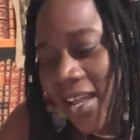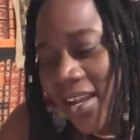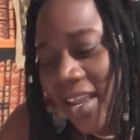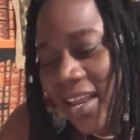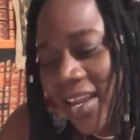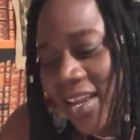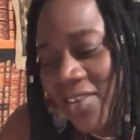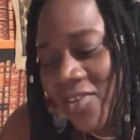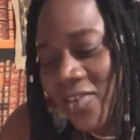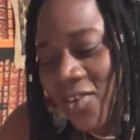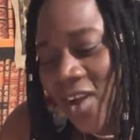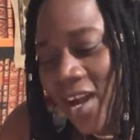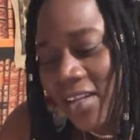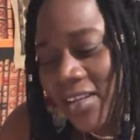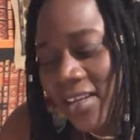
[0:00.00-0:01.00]
They're
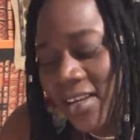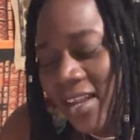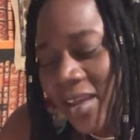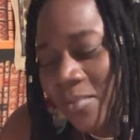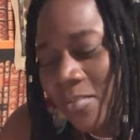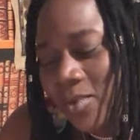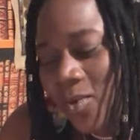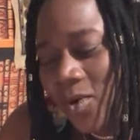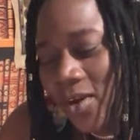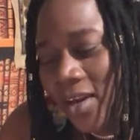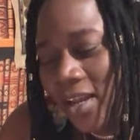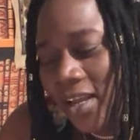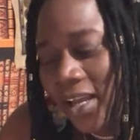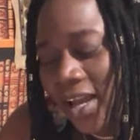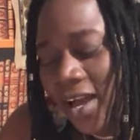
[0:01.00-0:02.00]
distracted. They're bored. They
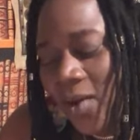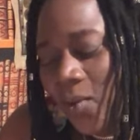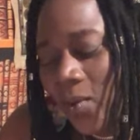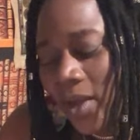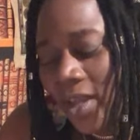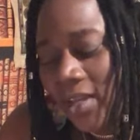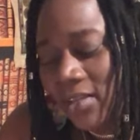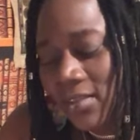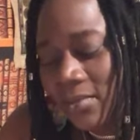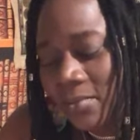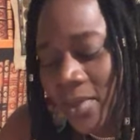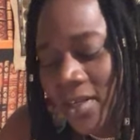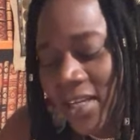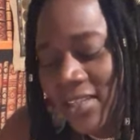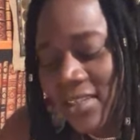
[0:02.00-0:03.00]
can't wait.
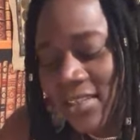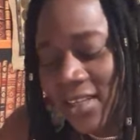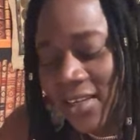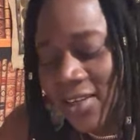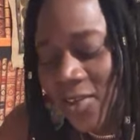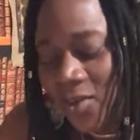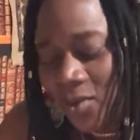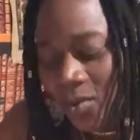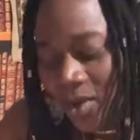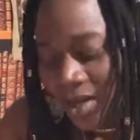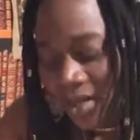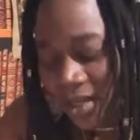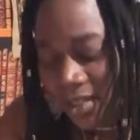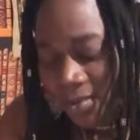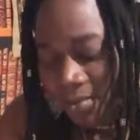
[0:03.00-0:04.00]
But they still don't
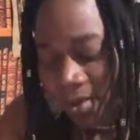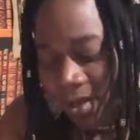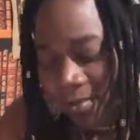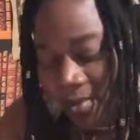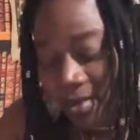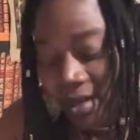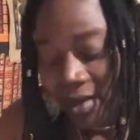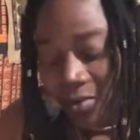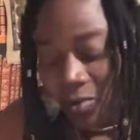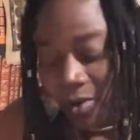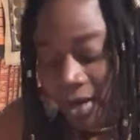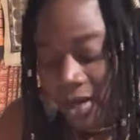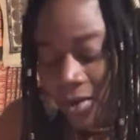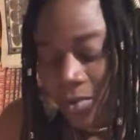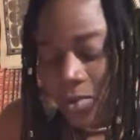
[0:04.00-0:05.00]
want these people. They
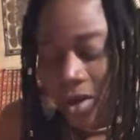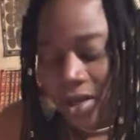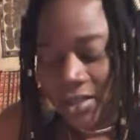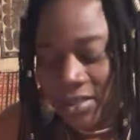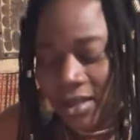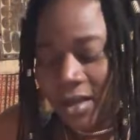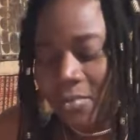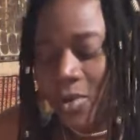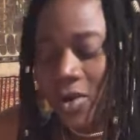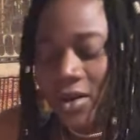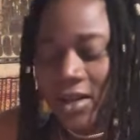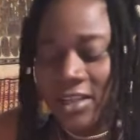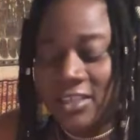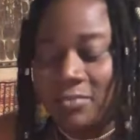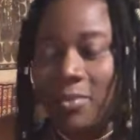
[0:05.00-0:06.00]
really want
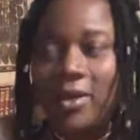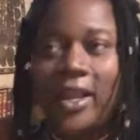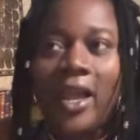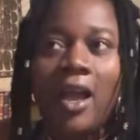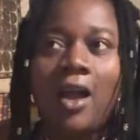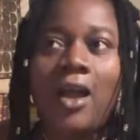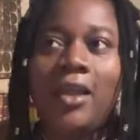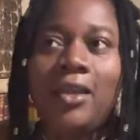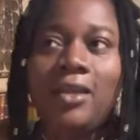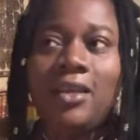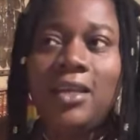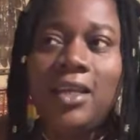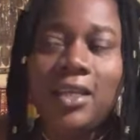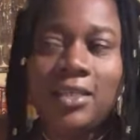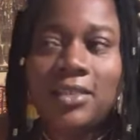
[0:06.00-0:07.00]
abundance, but they're
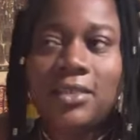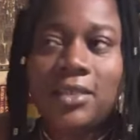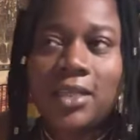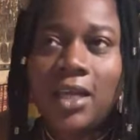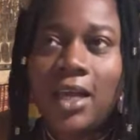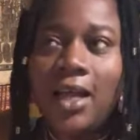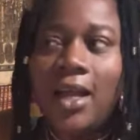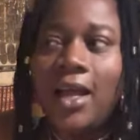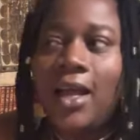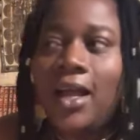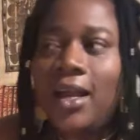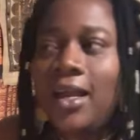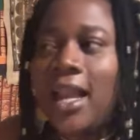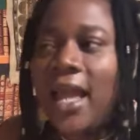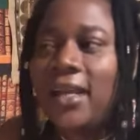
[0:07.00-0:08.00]
hiding it.
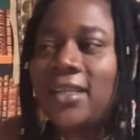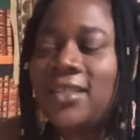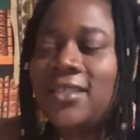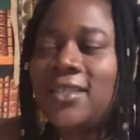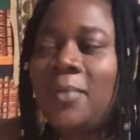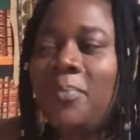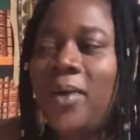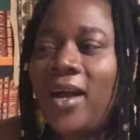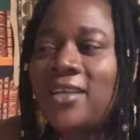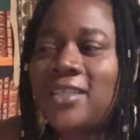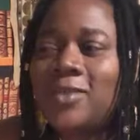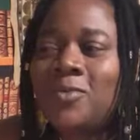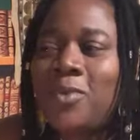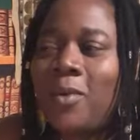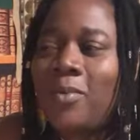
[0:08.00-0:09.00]
Like, this is a person
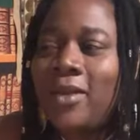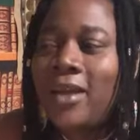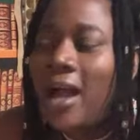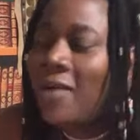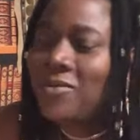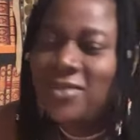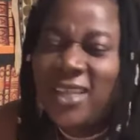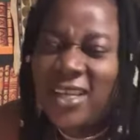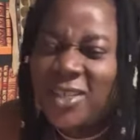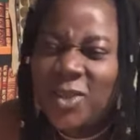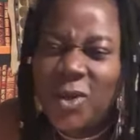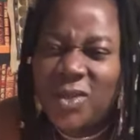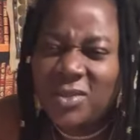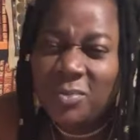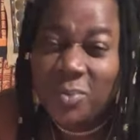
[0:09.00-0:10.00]
who probably have
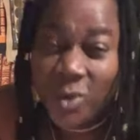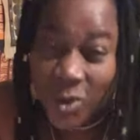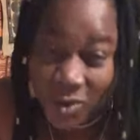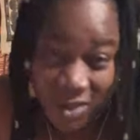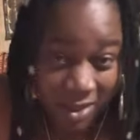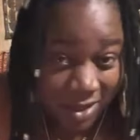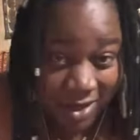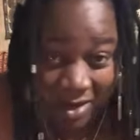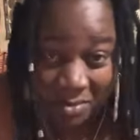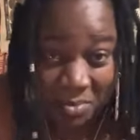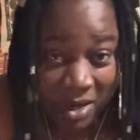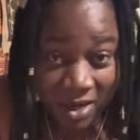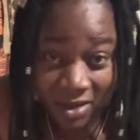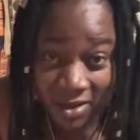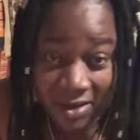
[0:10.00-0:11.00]
£10,000 in their
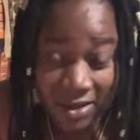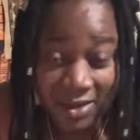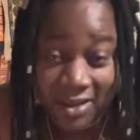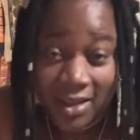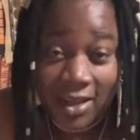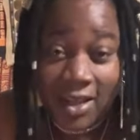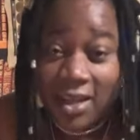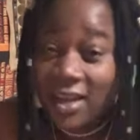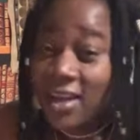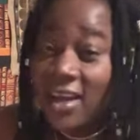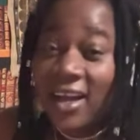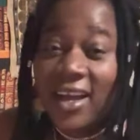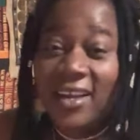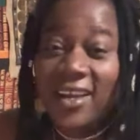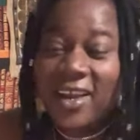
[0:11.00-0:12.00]
bank.
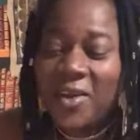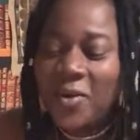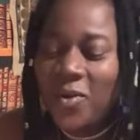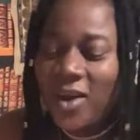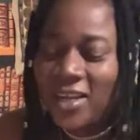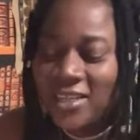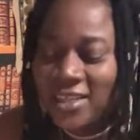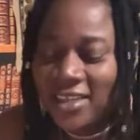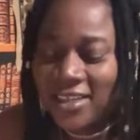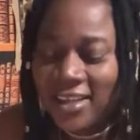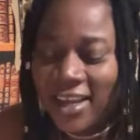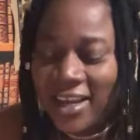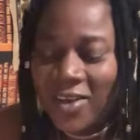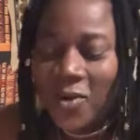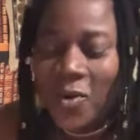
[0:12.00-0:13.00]
And they don't want,
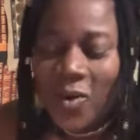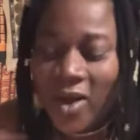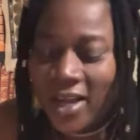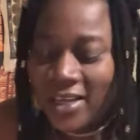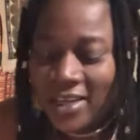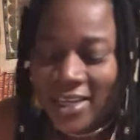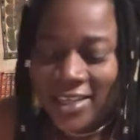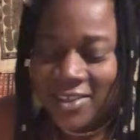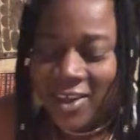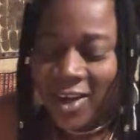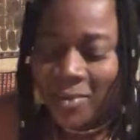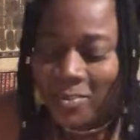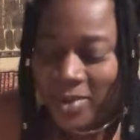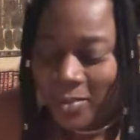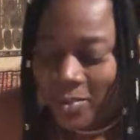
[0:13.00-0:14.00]
they don't want these other
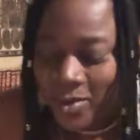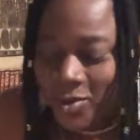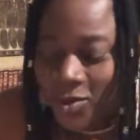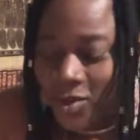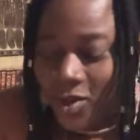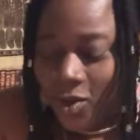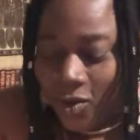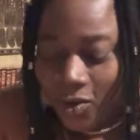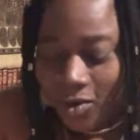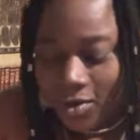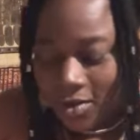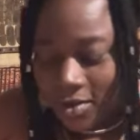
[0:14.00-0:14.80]
people to know.